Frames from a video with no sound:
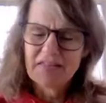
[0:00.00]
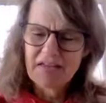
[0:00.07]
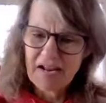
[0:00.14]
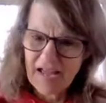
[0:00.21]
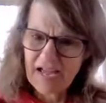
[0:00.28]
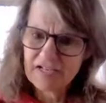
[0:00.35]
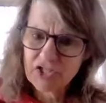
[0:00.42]

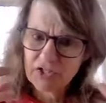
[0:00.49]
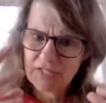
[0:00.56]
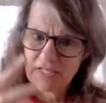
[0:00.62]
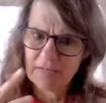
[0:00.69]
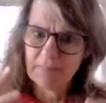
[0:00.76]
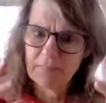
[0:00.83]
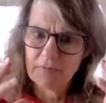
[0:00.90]
that
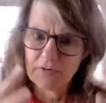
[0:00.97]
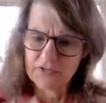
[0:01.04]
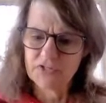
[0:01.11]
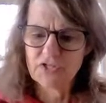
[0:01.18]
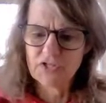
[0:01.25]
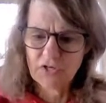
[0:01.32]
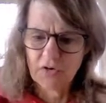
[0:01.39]
actually get
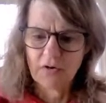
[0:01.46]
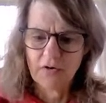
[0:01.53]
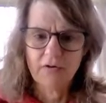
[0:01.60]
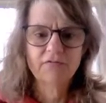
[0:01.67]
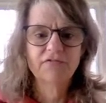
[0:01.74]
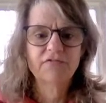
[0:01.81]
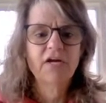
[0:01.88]

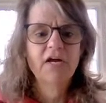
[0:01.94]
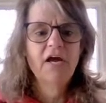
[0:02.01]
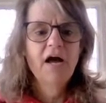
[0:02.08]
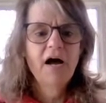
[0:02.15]
preserved.